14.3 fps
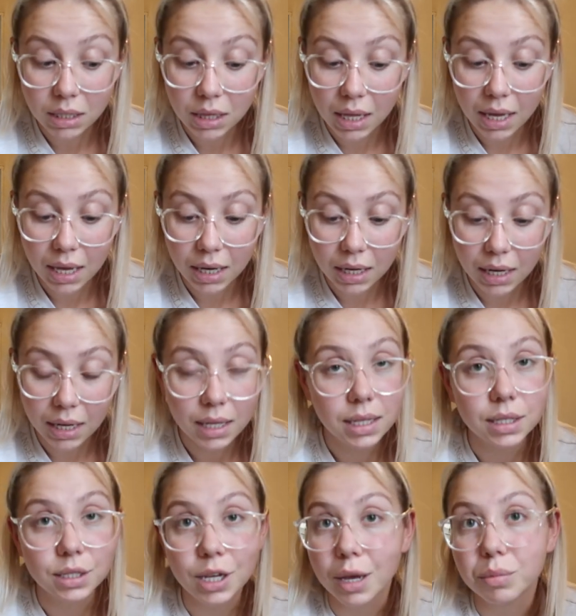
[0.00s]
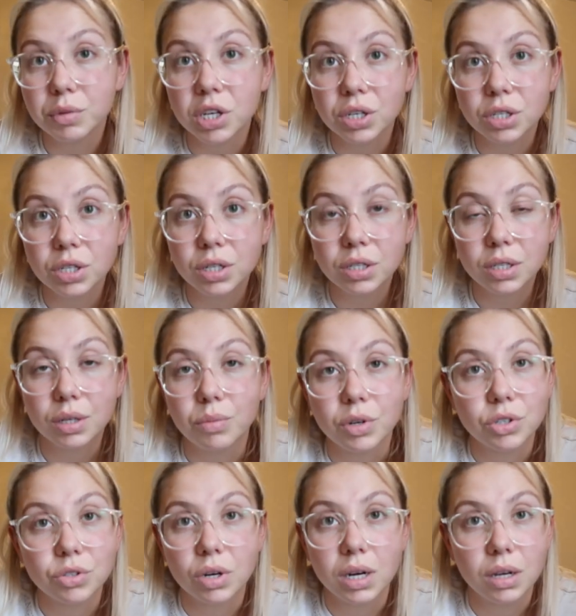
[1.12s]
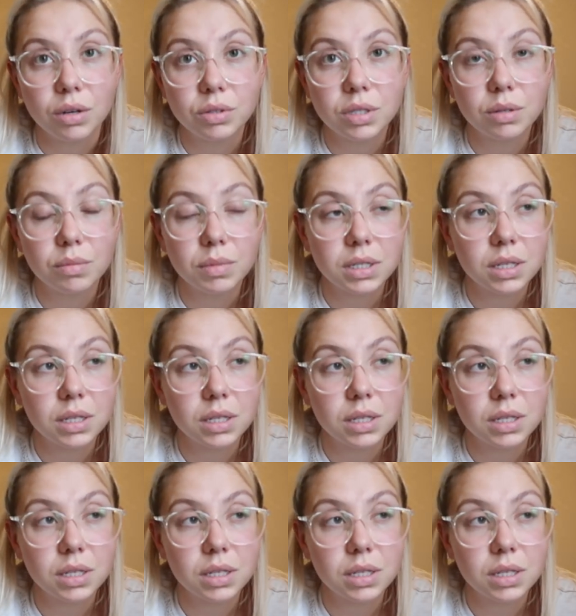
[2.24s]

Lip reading: then it's a game changer, because I want to try loads of them.